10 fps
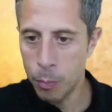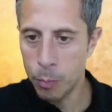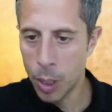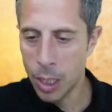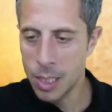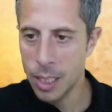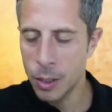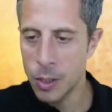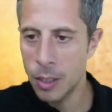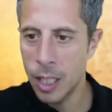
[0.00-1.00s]
price
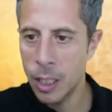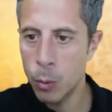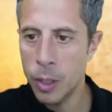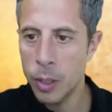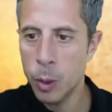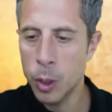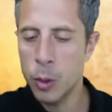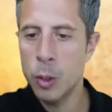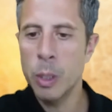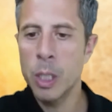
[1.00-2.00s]
signals that tell you whether what you're
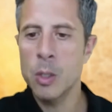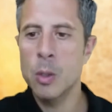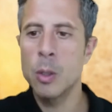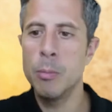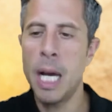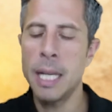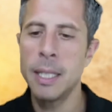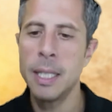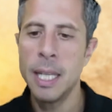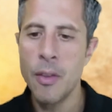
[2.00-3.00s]
doing is good or bad,
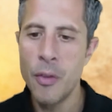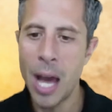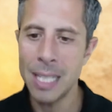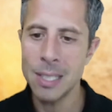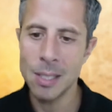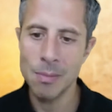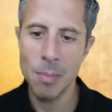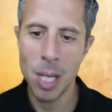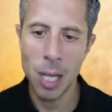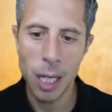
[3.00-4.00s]
that's
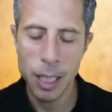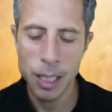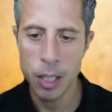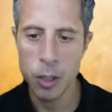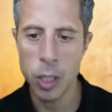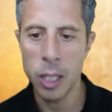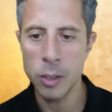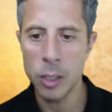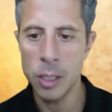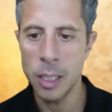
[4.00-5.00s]
essentially
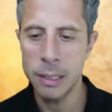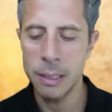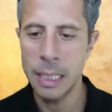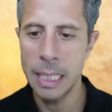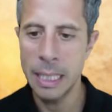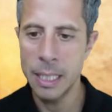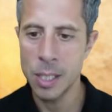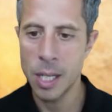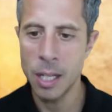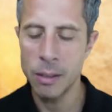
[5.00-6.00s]
undercut in this
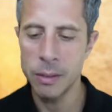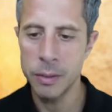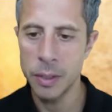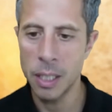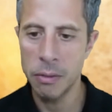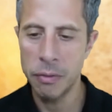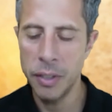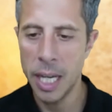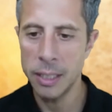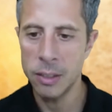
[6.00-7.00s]
kind of
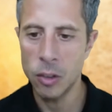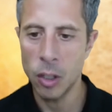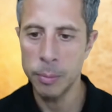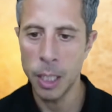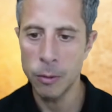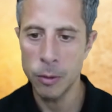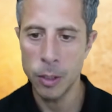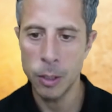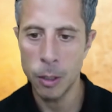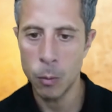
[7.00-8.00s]
fiat top-down
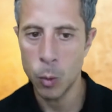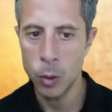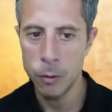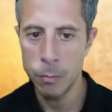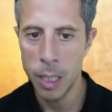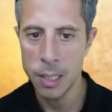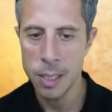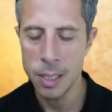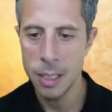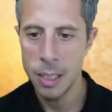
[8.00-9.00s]
world of
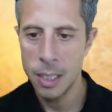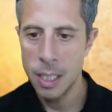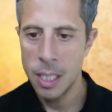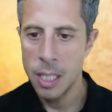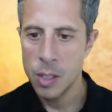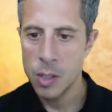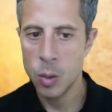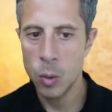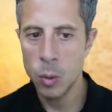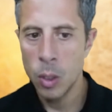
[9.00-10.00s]
medicine.
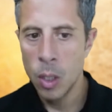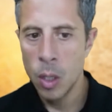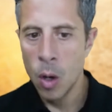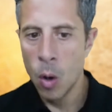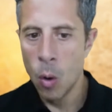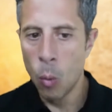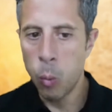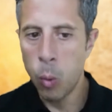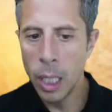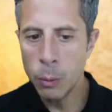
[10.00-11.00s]
So
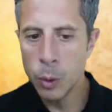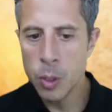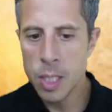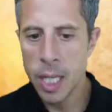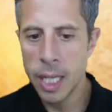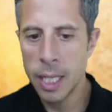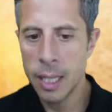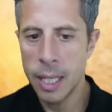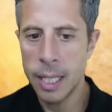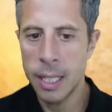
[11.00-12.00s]
why would you say
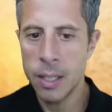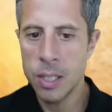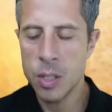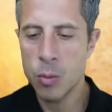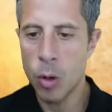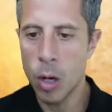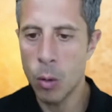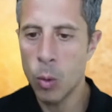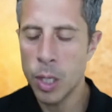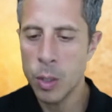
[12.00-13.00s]
then this is wrong?
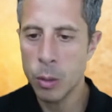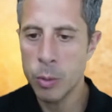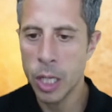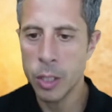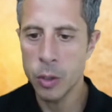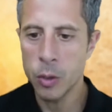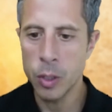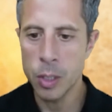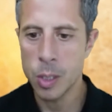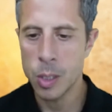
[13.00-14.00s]
What is your objection to
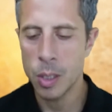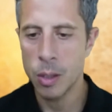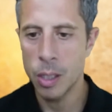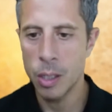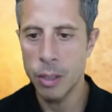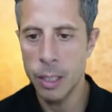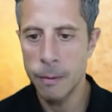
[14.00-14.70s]
this theory?